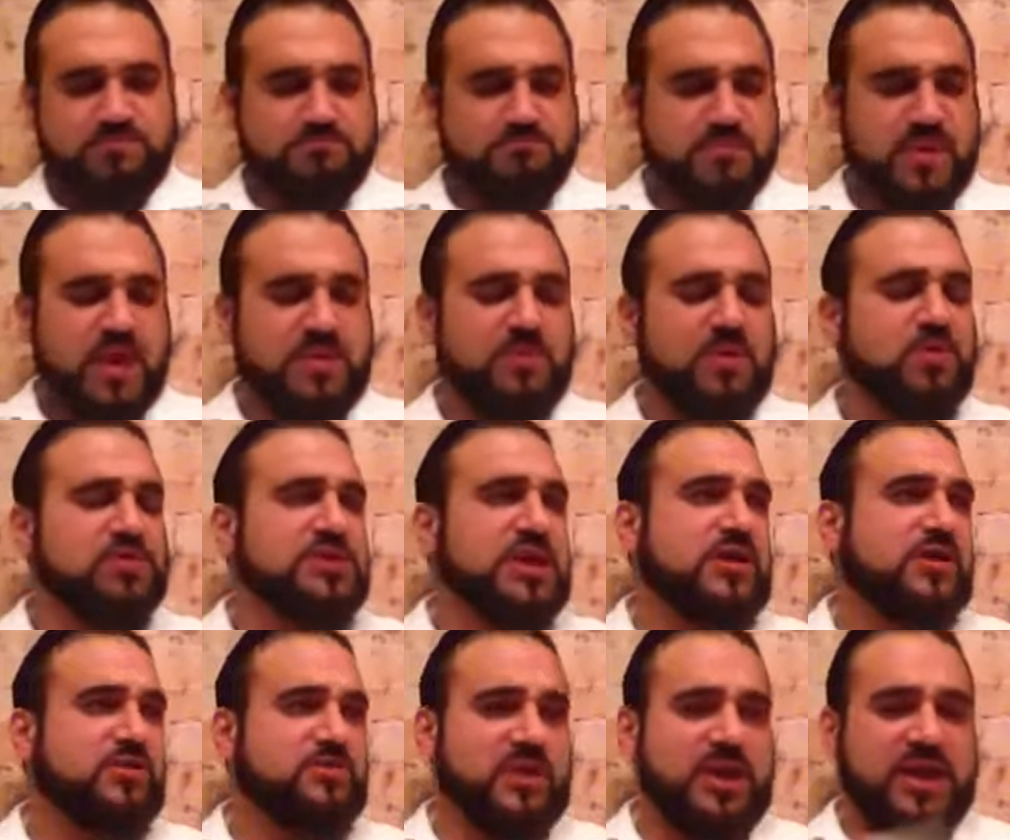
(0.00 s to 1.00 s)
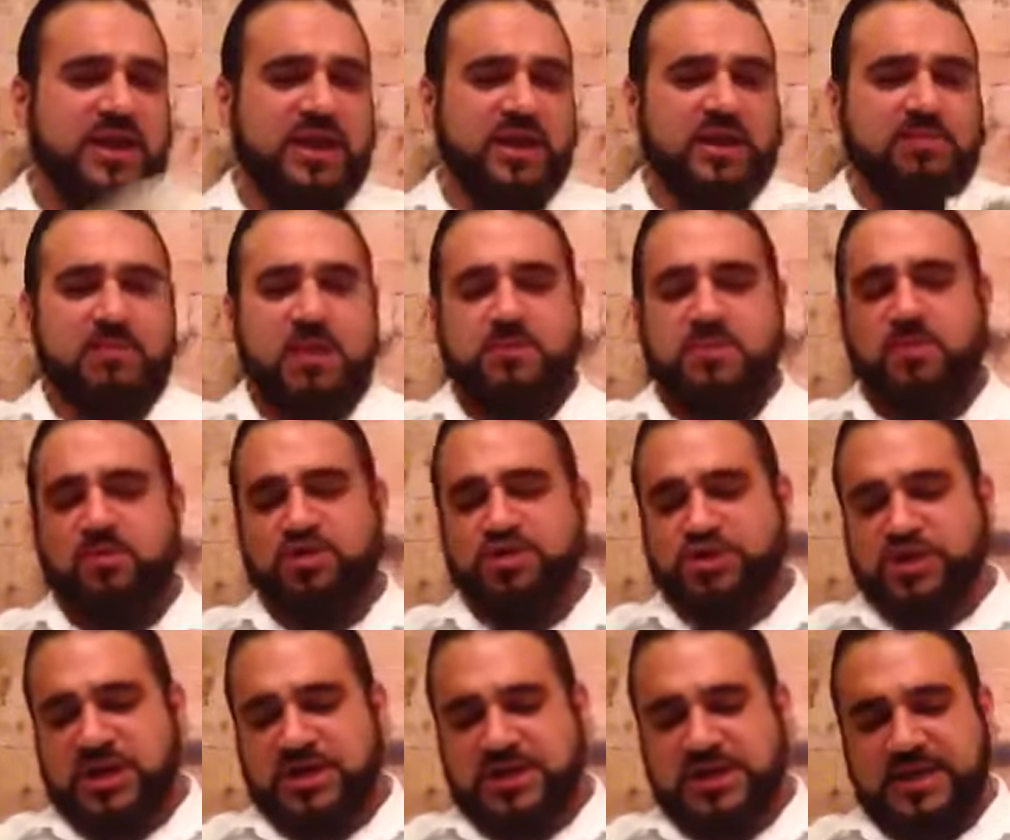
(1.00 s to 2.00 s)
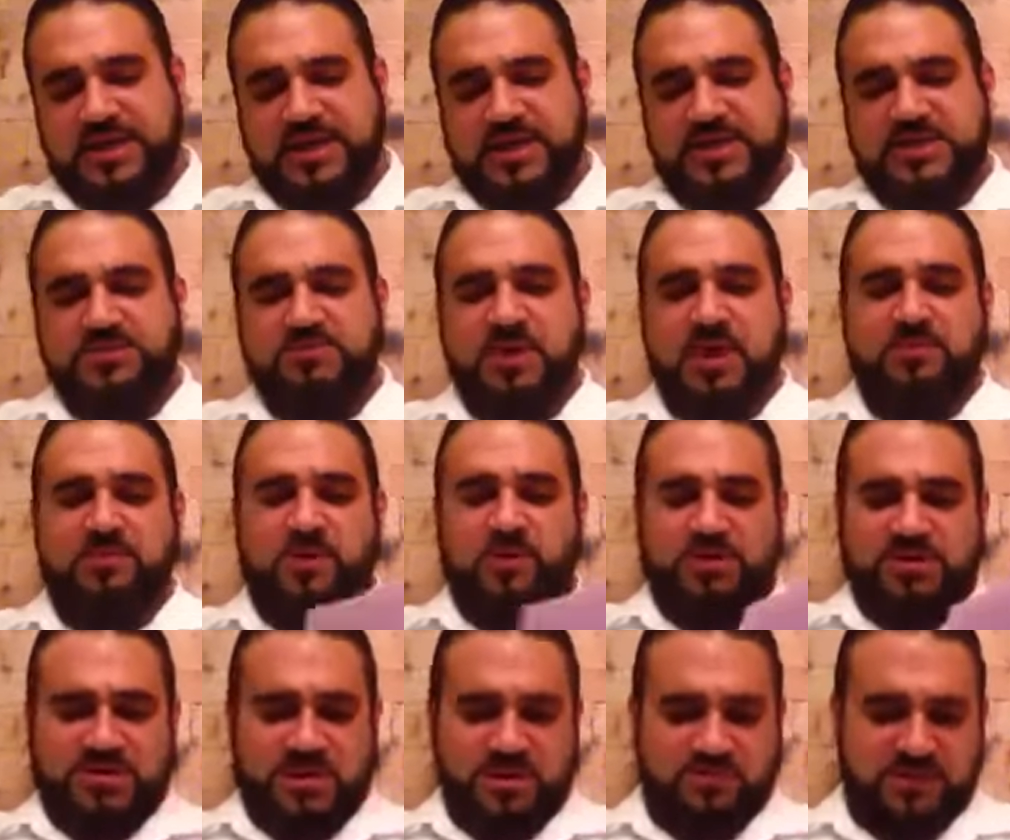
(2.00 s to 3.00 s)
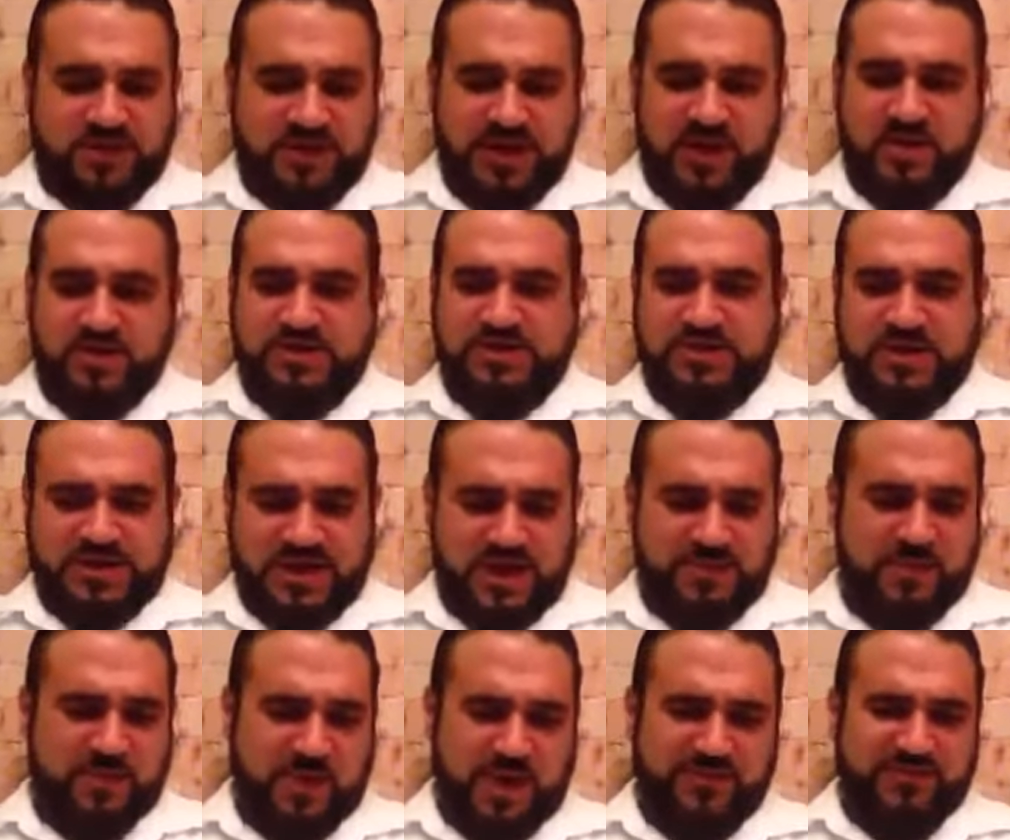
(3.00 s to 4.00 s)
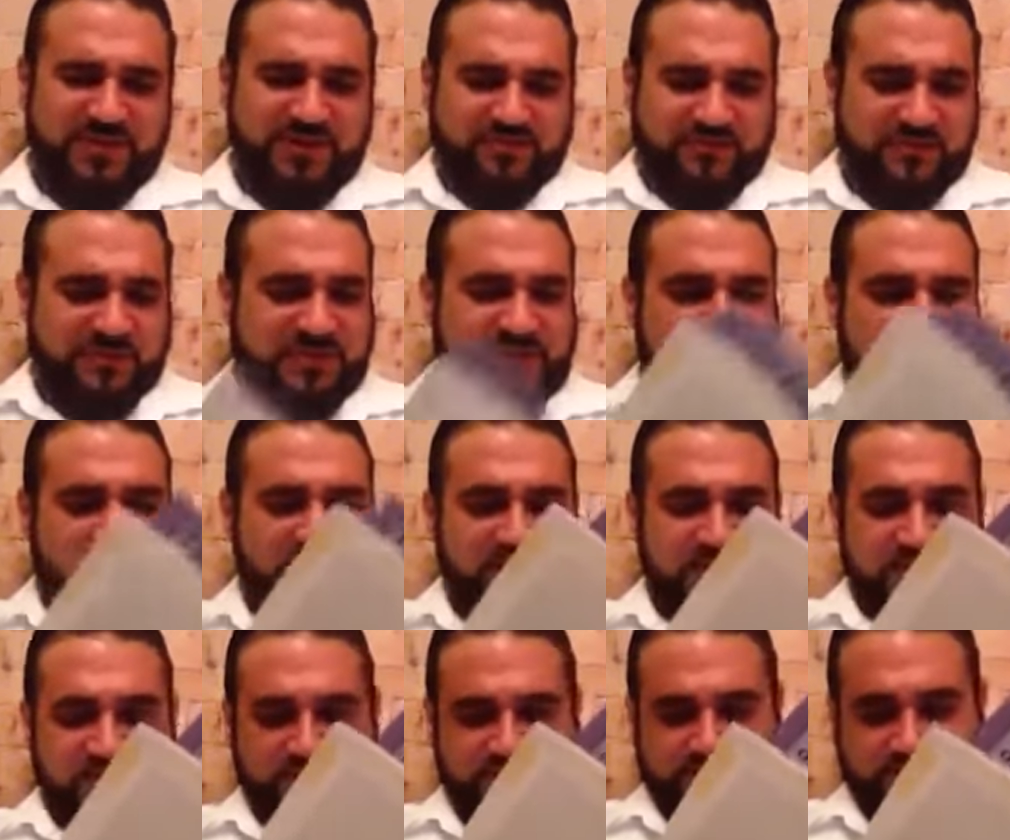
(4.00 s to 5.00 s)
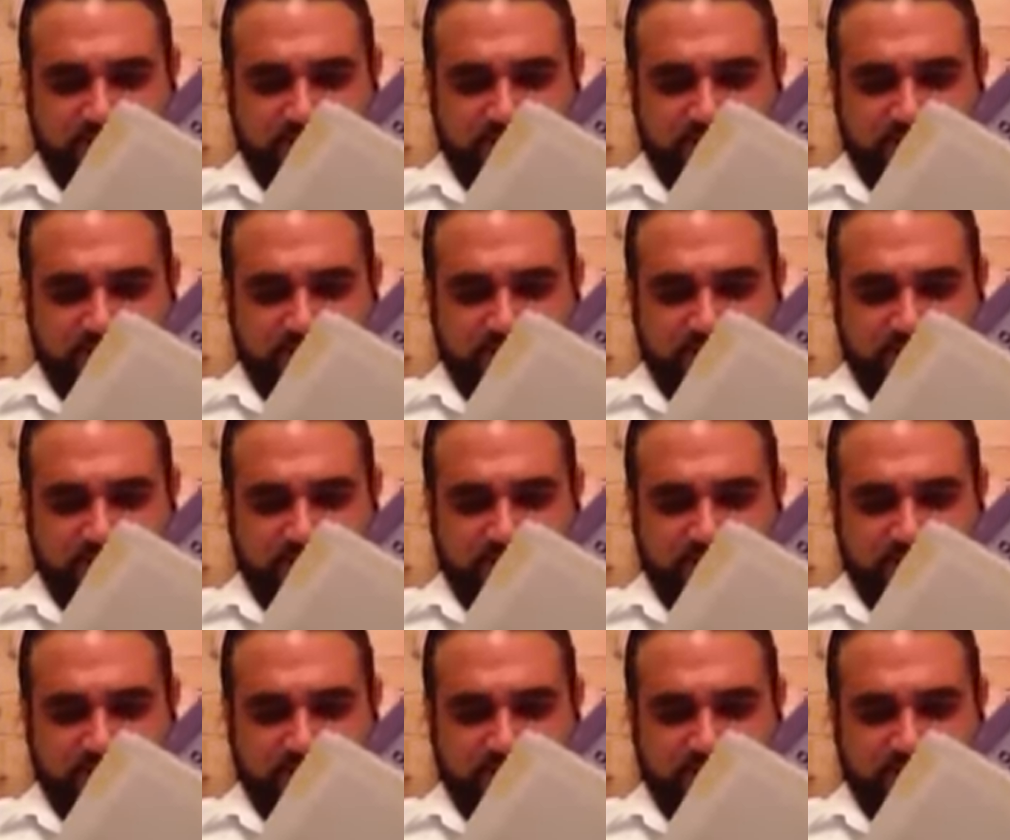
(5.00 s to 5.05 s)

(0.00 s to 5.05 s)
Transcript: Maybe it was Aramaic. Maybe it was Chinese. Maybe it was something else. A lot of people have different theories.